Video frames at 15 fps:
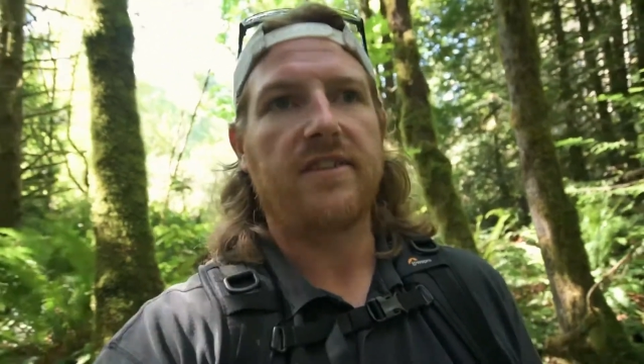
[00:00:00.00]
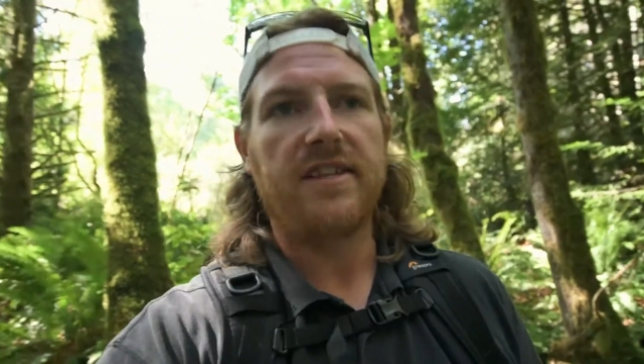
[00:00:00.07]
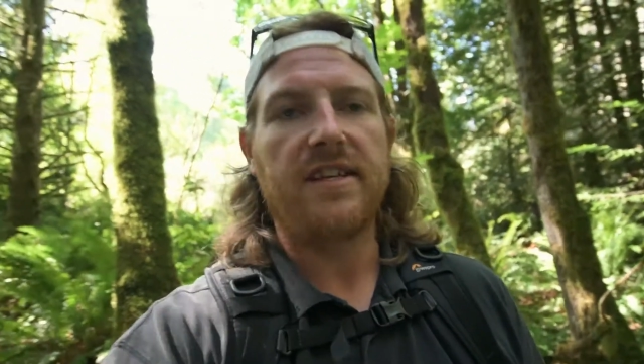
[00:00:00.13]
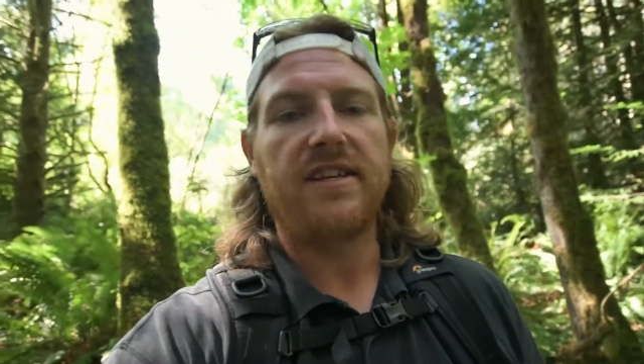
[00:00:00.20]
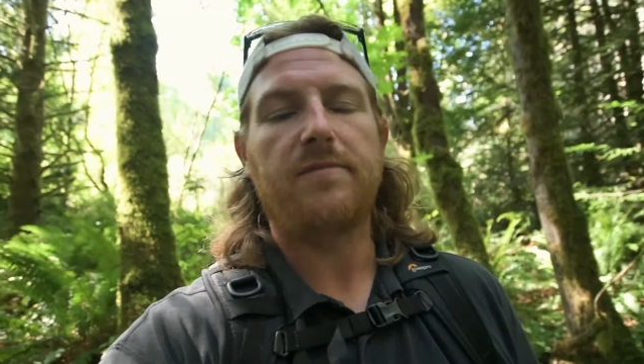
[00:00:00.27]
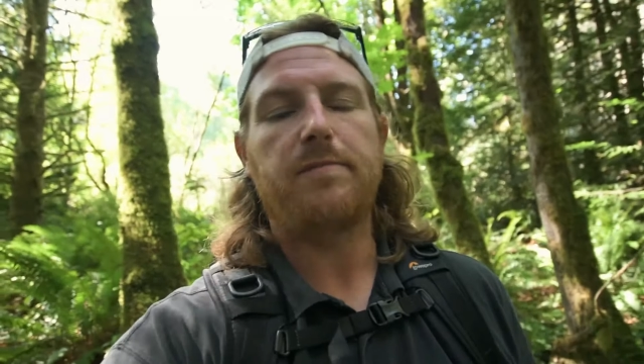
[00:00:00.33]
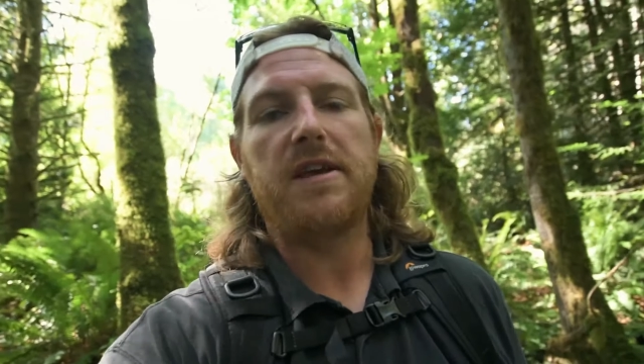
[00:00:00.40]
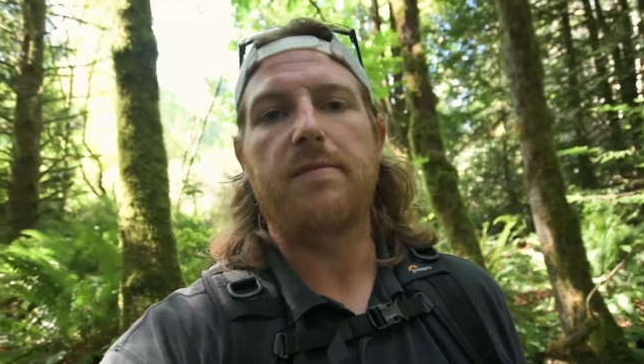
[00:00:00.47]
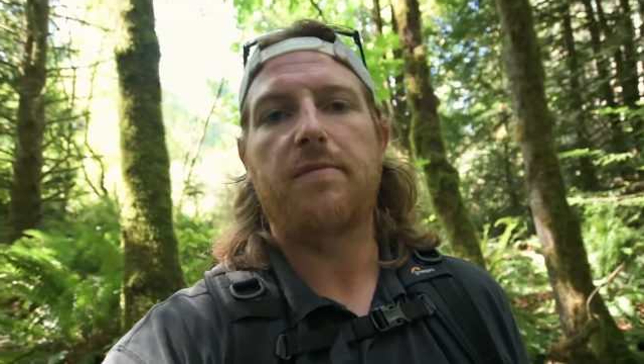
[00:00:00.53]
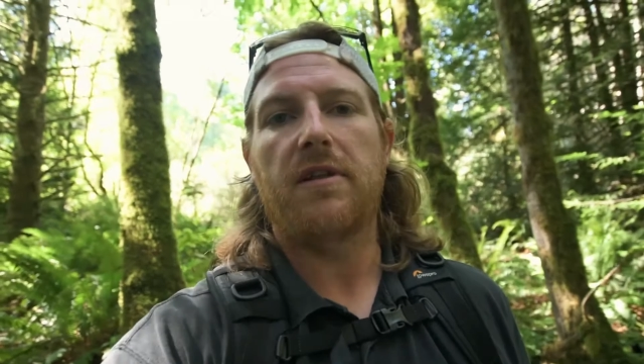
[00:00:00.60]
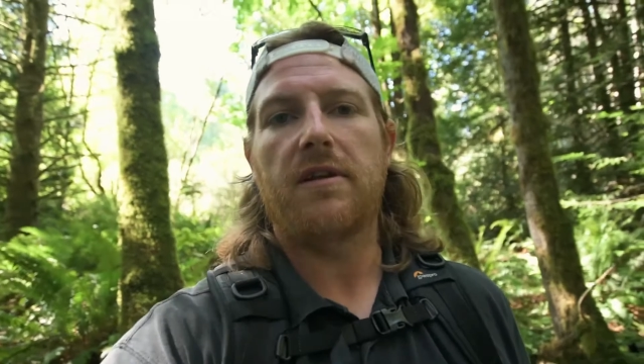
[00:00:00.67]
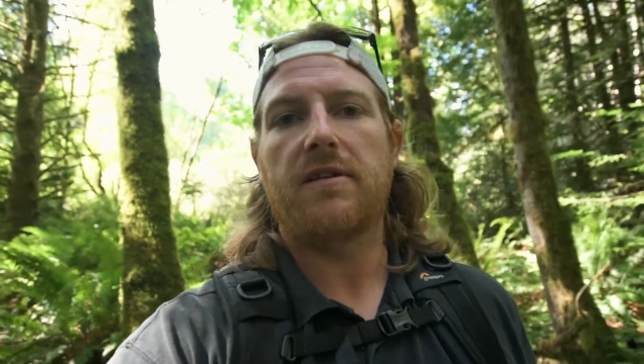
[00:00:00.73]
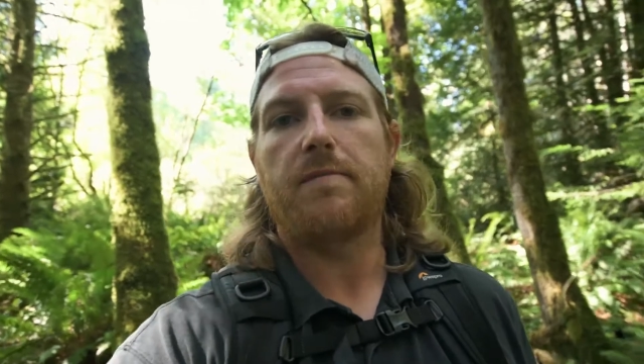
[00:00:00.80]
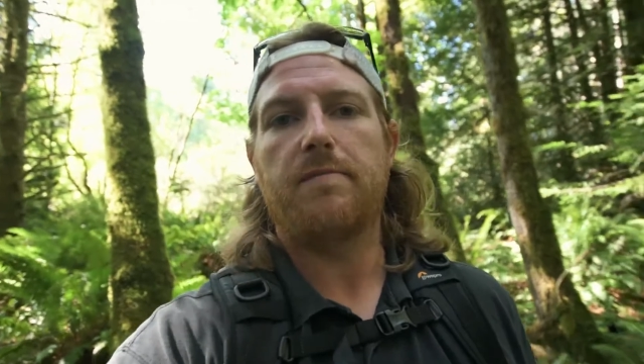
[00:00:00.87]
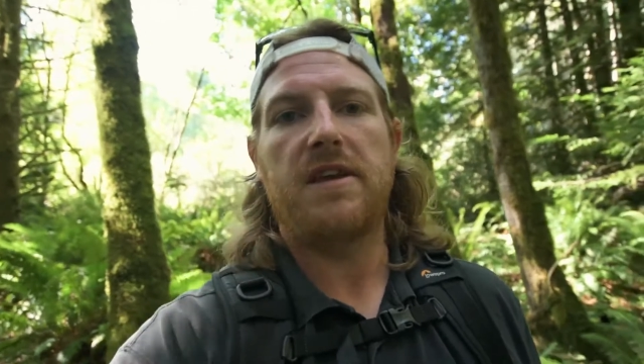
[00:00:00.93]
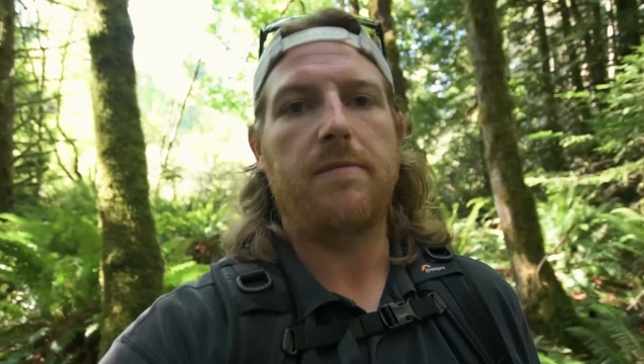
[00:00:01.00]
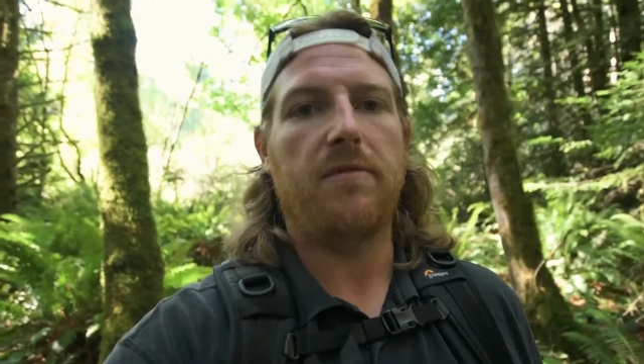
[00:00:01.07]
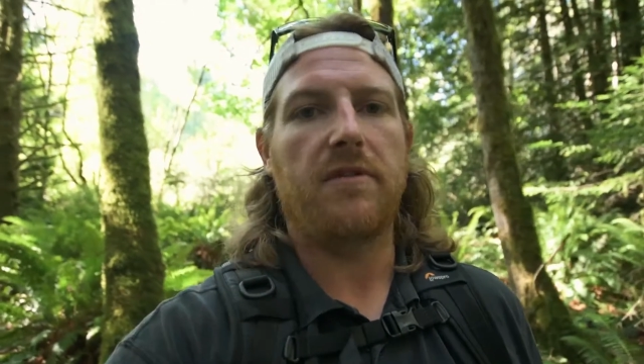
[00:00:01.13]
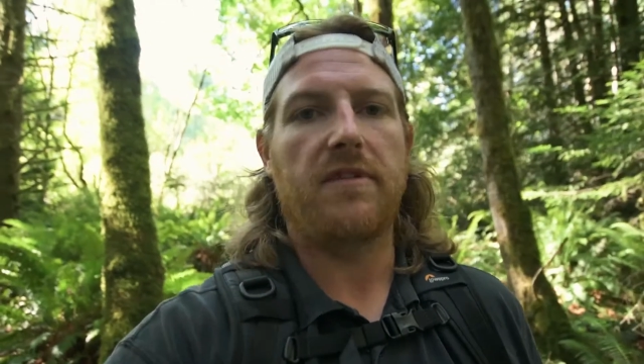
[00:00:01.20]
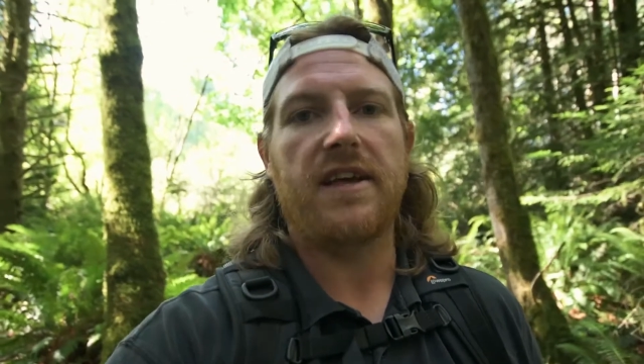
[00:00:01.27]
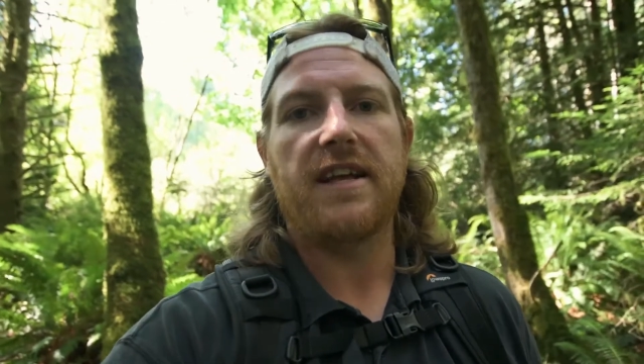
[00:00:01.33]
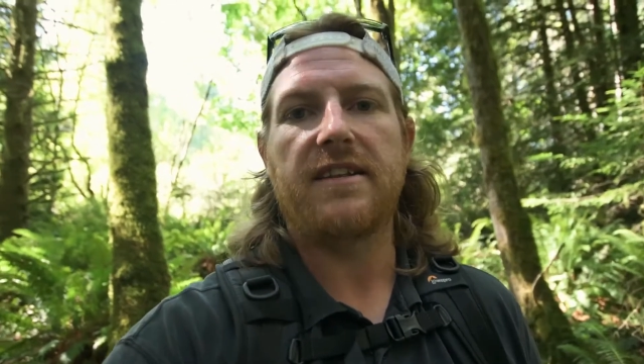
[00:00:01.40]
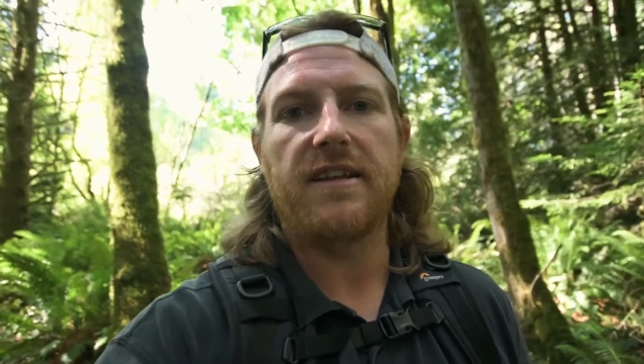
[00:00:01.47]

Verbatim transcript: And these people are the people that